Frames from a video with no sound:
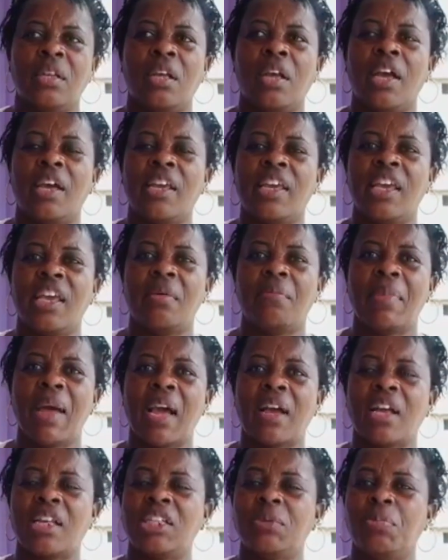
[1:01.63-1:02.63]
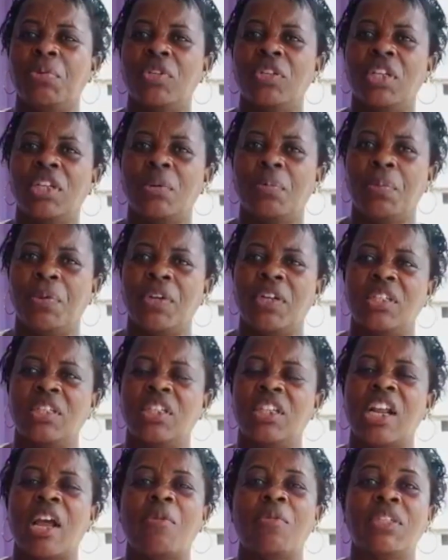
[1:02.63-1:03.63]
I came back, I spoke to the
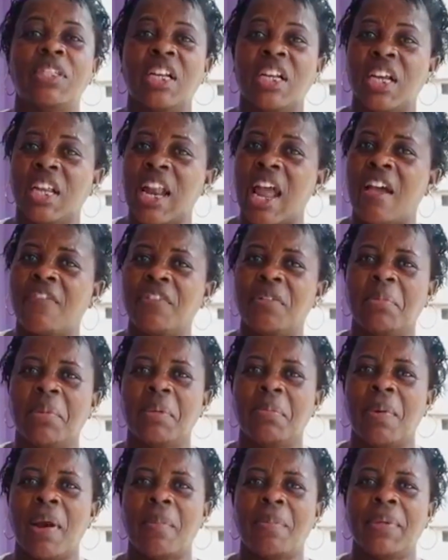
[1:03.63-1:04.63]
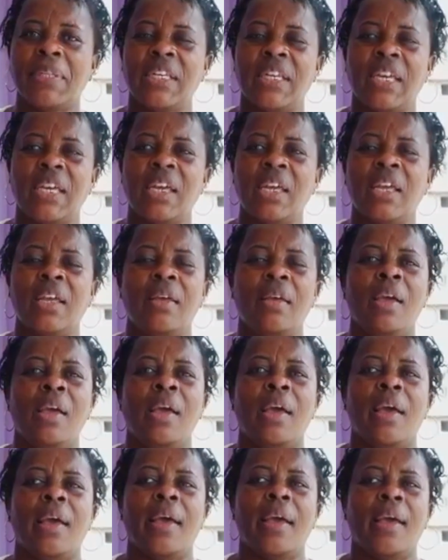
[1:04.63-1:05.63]
person that was looking after my property,
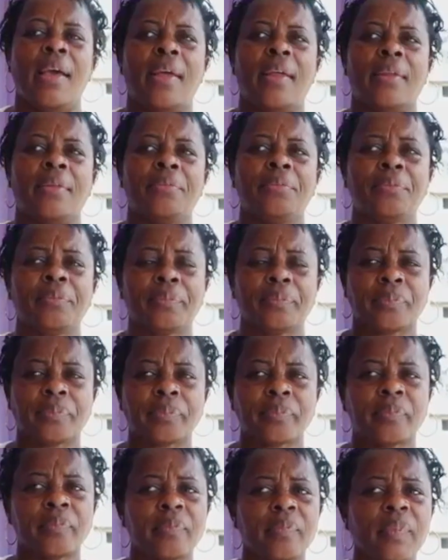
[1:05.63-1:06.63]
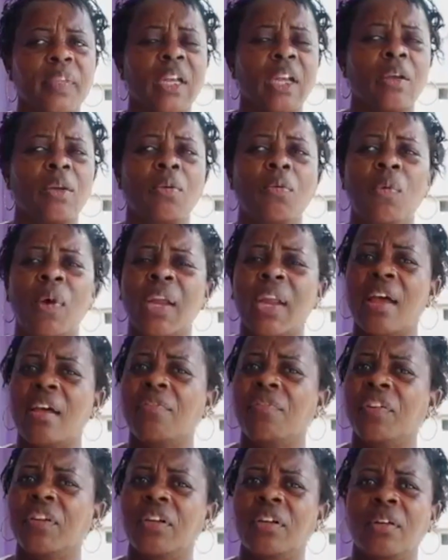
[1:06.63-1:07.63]
and
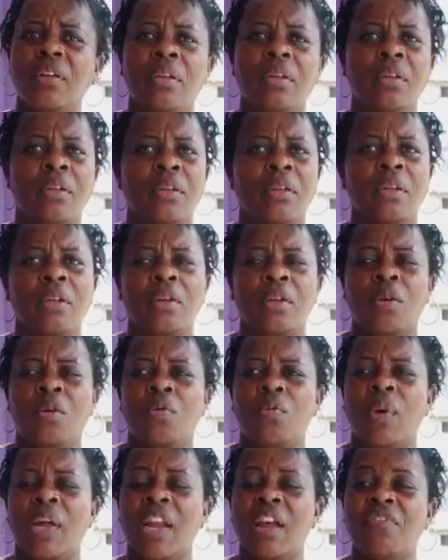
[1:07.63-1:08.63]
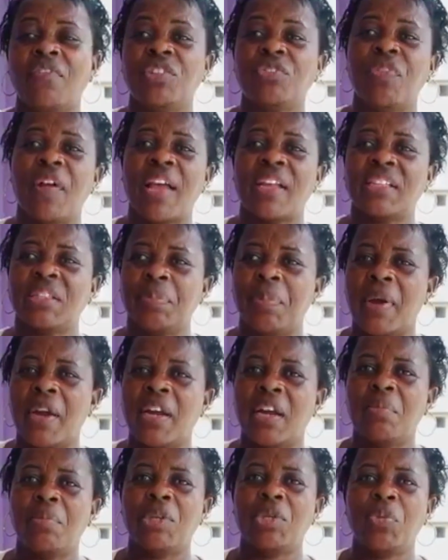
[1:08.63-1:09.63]
whatever
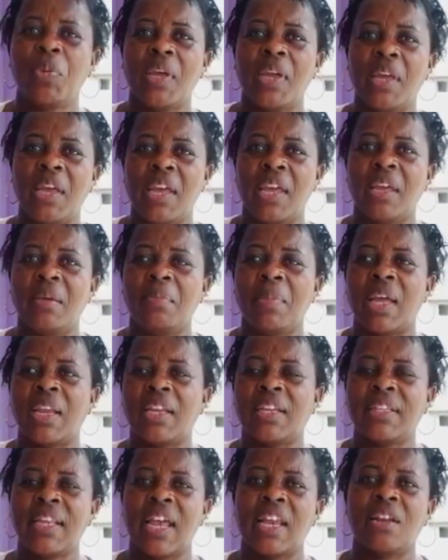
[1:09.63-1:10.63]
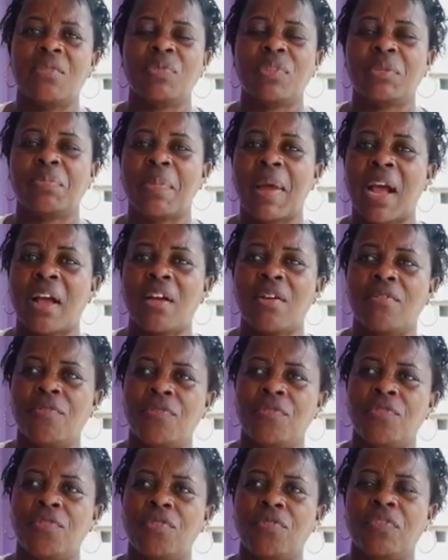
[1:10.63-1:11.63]
transpired between him and the tenant was back and
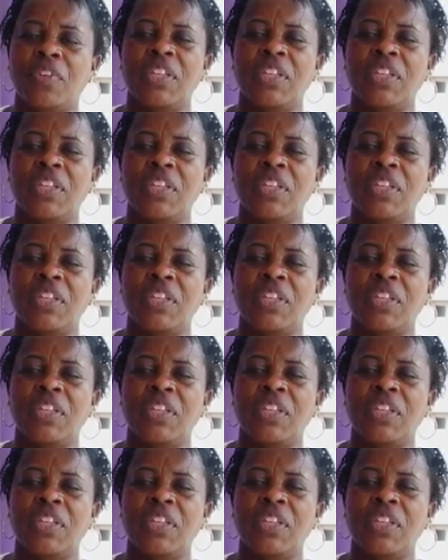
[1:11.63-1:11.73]
forth.